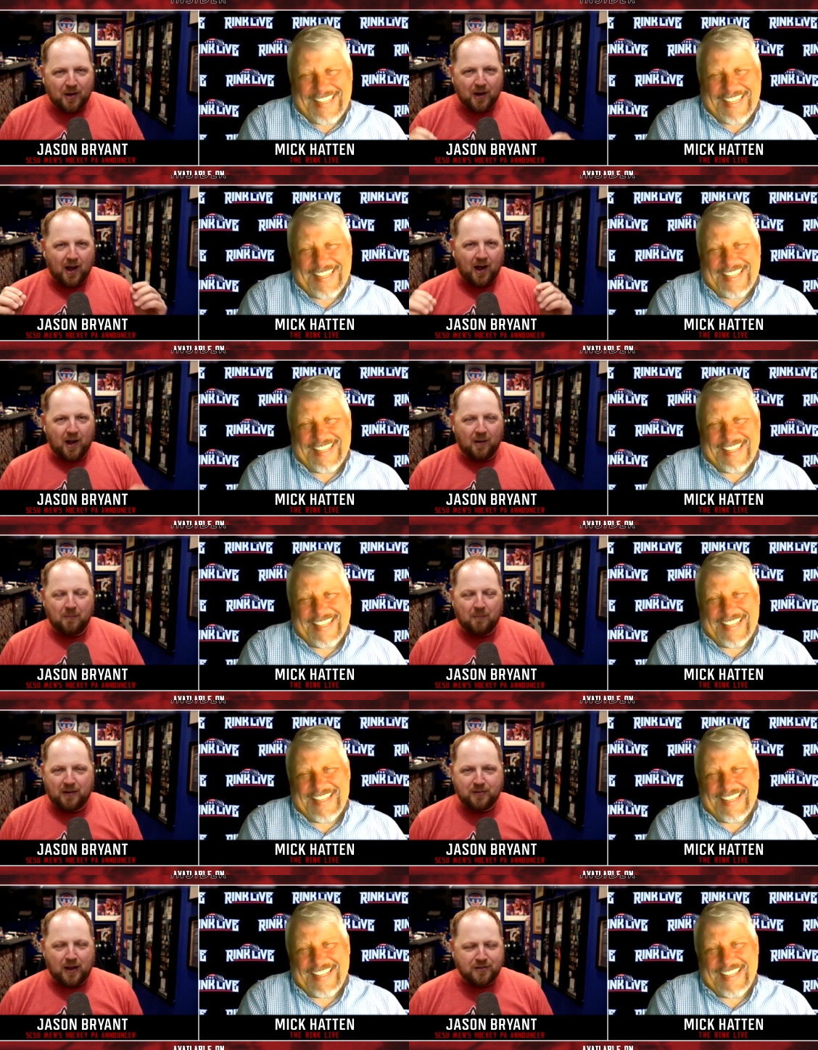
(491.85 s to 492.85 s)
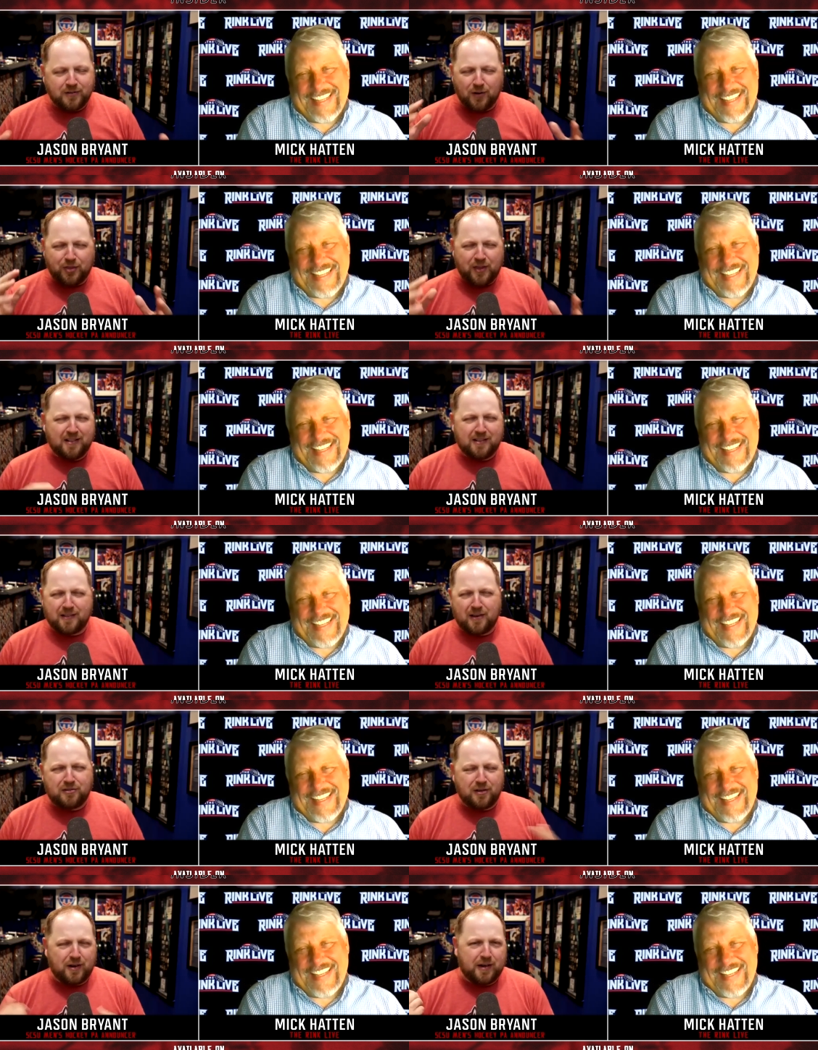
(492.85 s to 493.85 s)
Speaker 1: Um, I, I still think that they
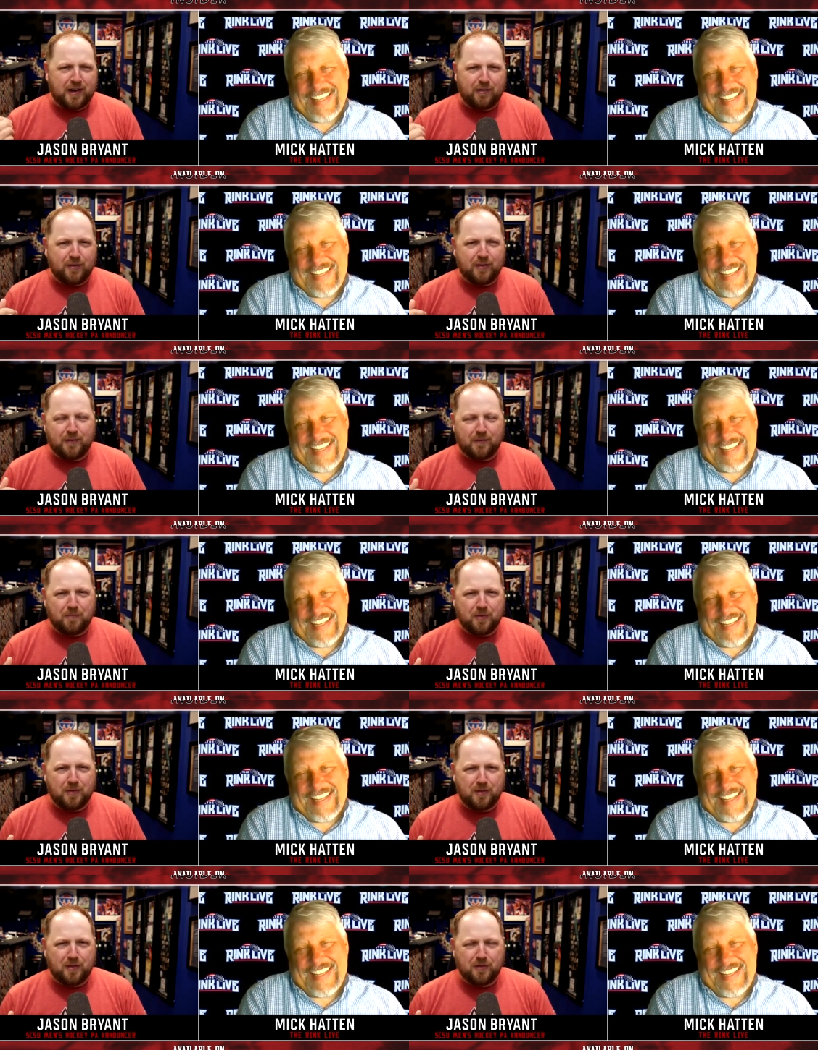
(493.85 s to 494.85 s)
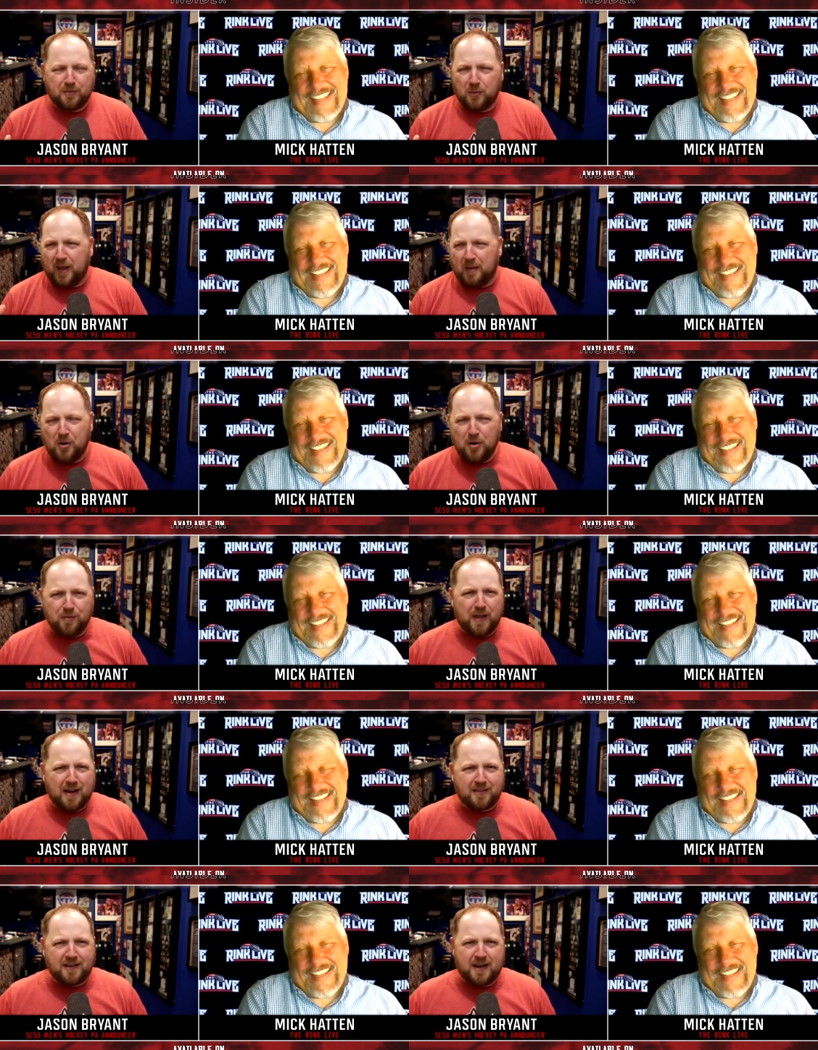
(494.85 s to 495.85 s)
should have given the, the when they moved
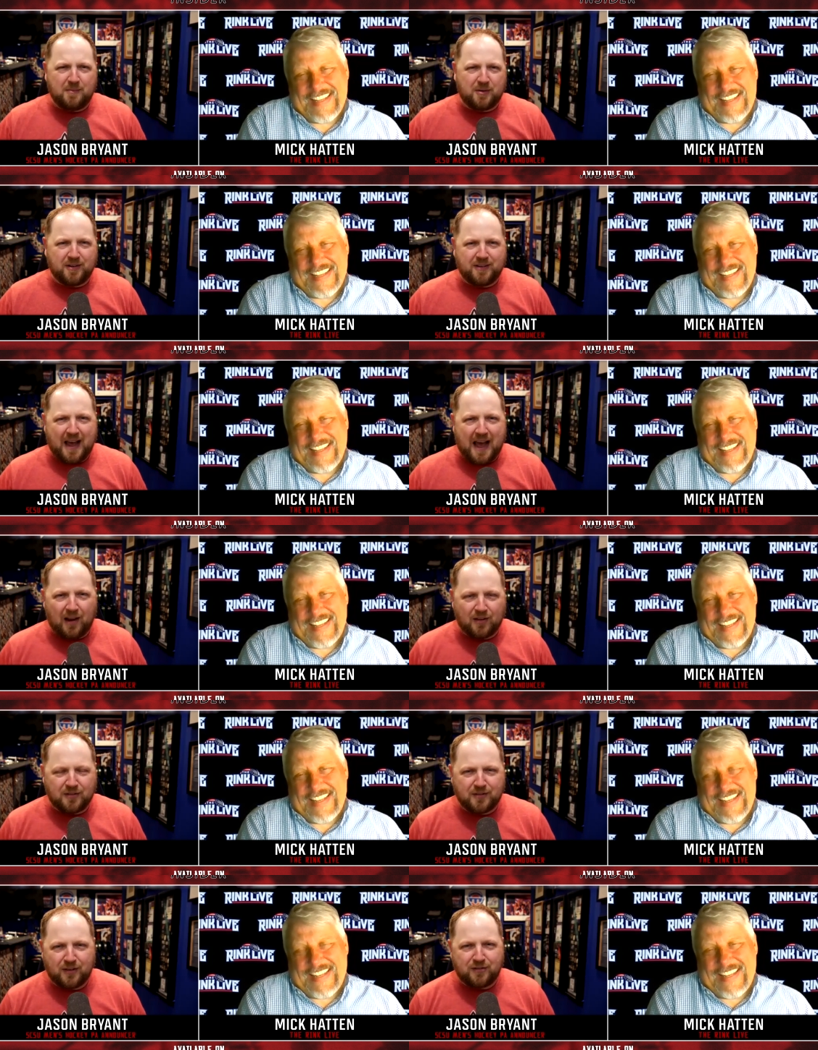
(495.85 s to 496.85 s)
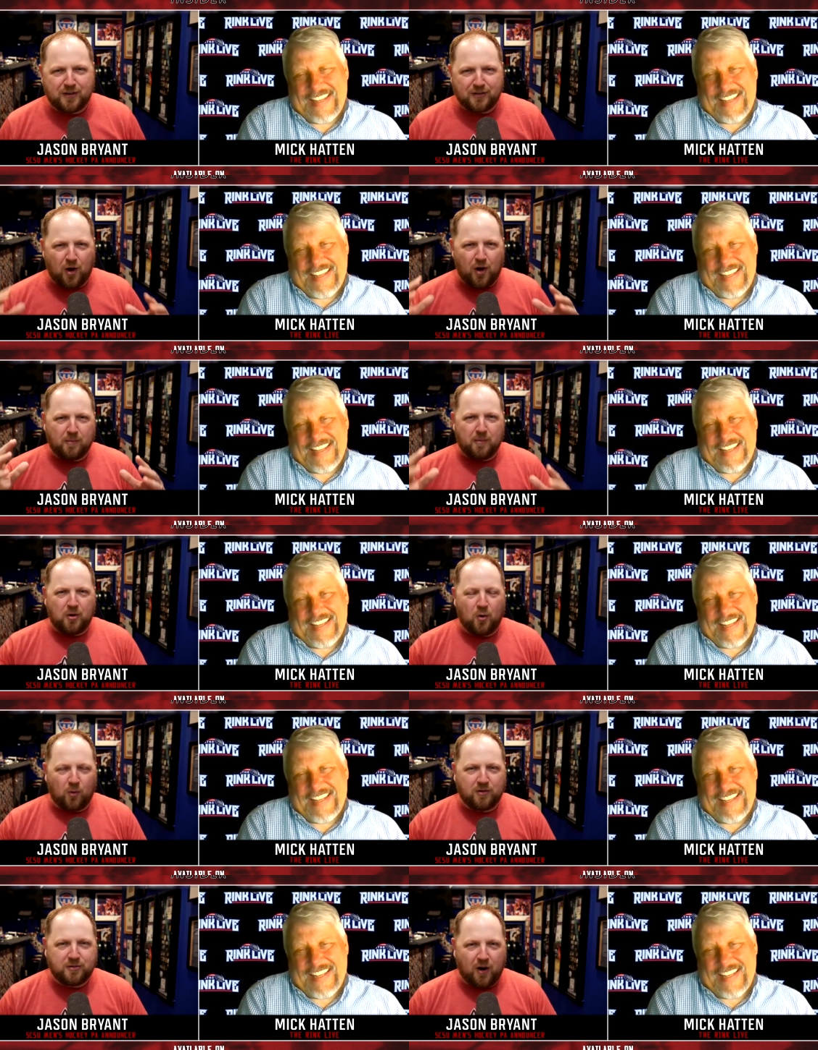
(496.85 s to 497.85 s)
that team to Dallas, they should have called them the
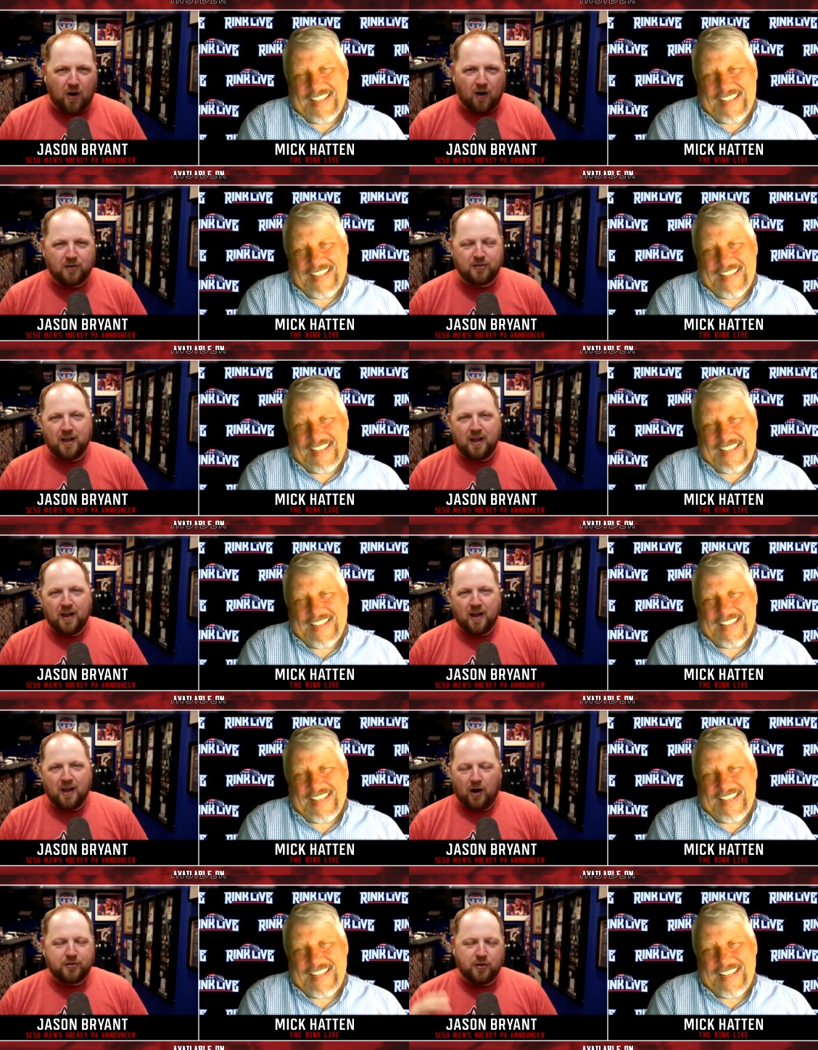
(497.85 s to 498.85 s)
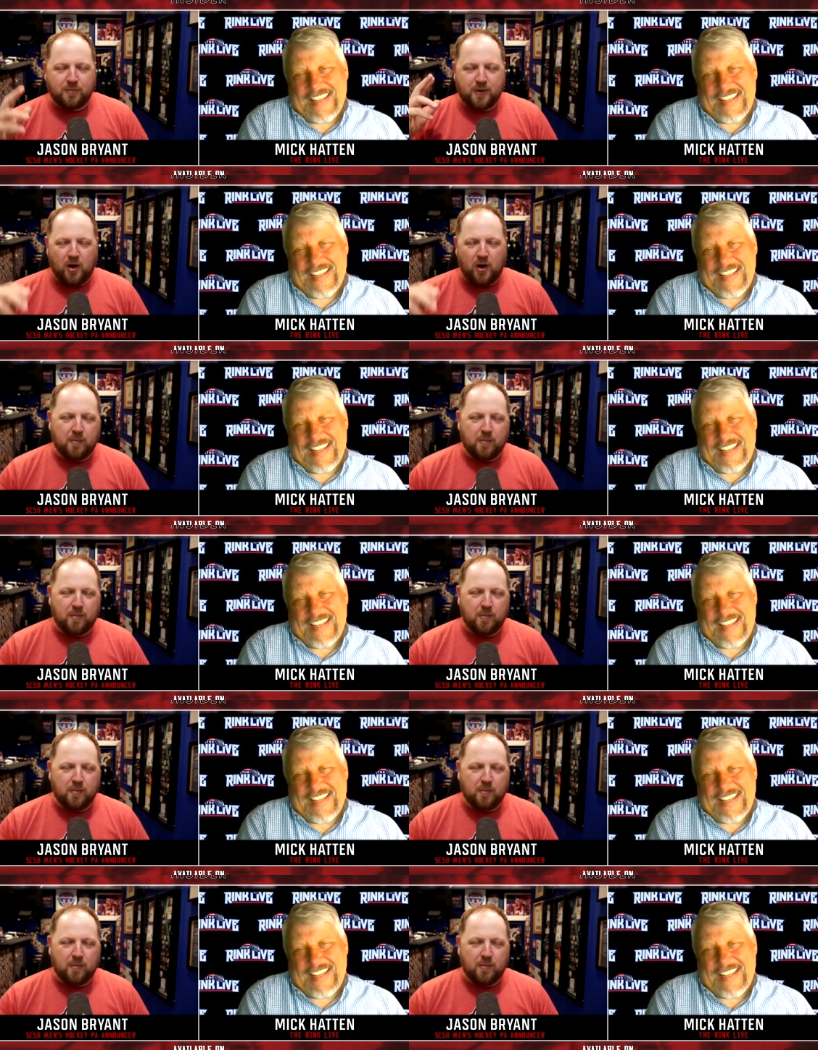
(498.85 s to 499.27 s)
North Stars, or excuse me, called them the